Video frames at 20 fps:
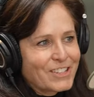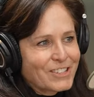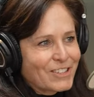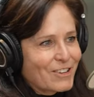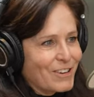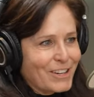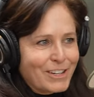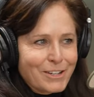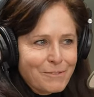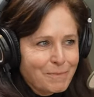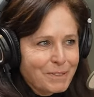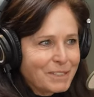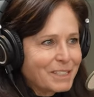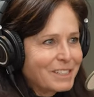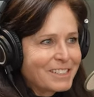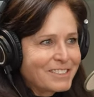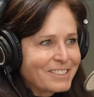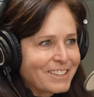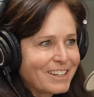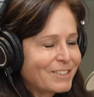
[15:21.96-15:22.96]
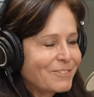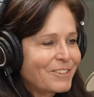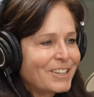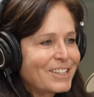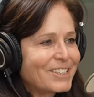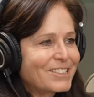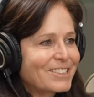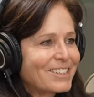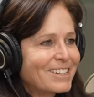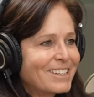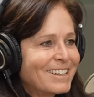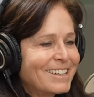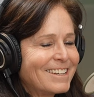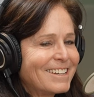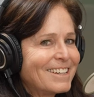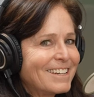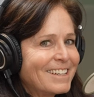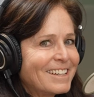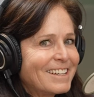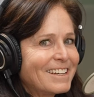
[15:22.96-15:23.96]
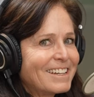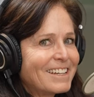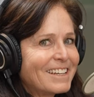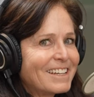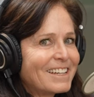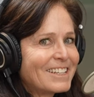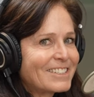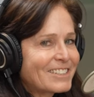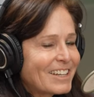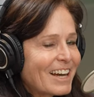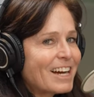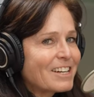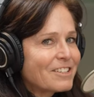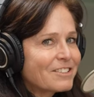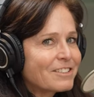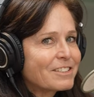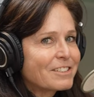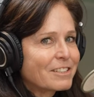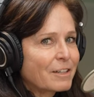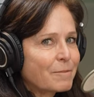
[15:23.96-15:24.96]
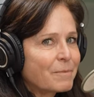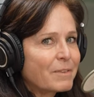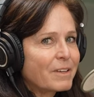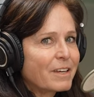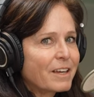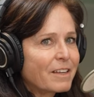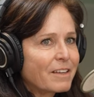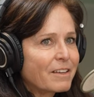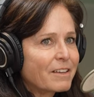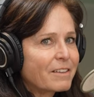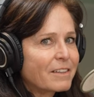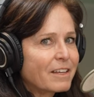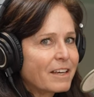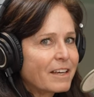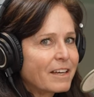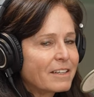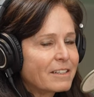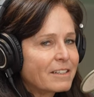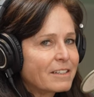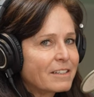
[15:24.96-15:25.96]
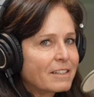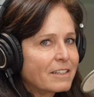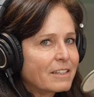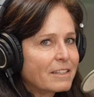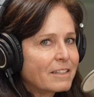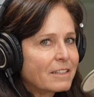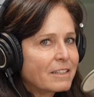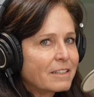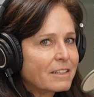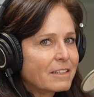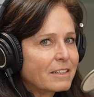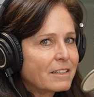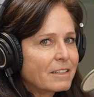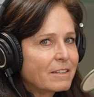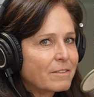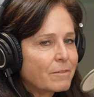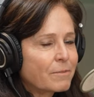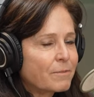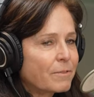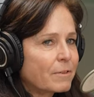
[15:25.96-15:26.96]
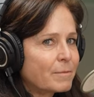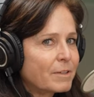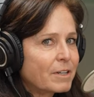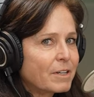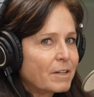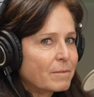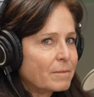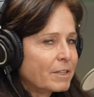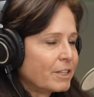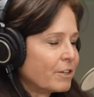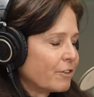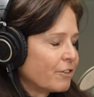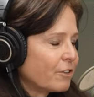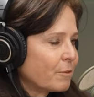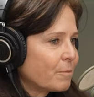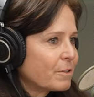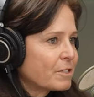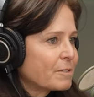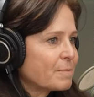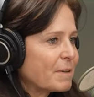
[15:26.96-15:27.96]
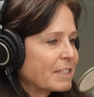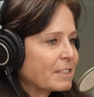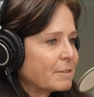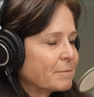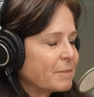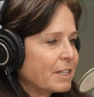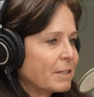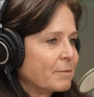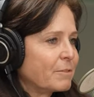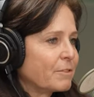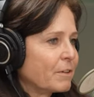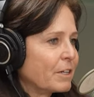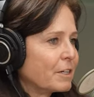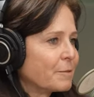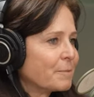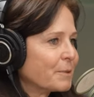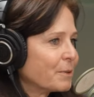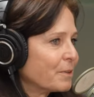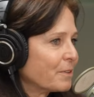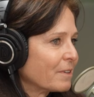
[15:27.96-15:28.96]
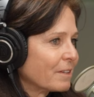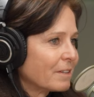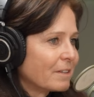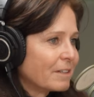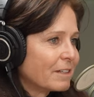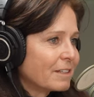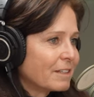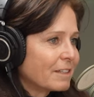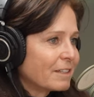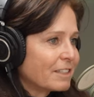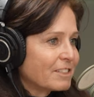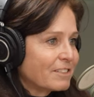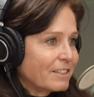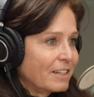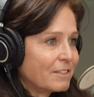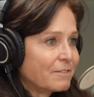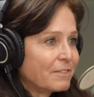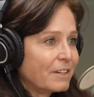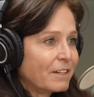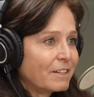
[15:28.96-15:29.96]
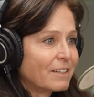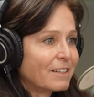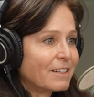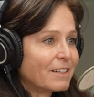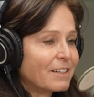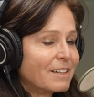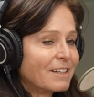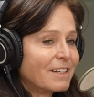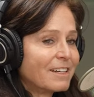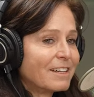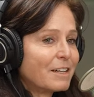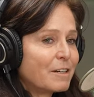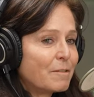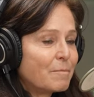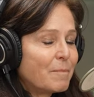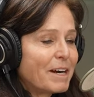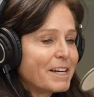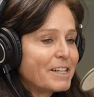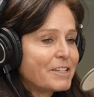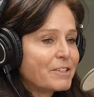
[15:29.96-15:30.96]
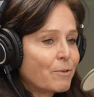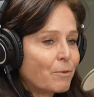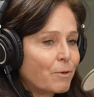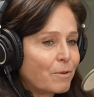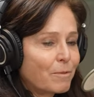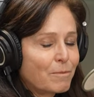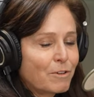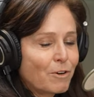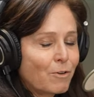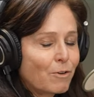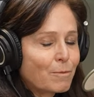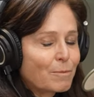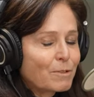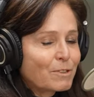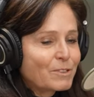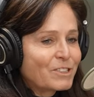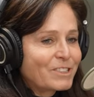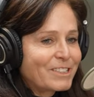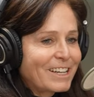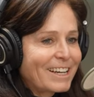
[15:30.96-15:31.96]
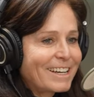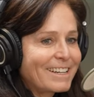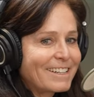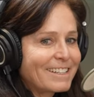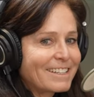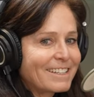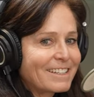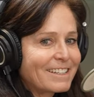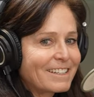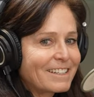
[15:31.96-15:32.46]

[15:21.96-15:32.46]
that's going completely sideways. Mm is actually something that, from a leadership perspective, becomes very important, at least I've found. My nor- normal state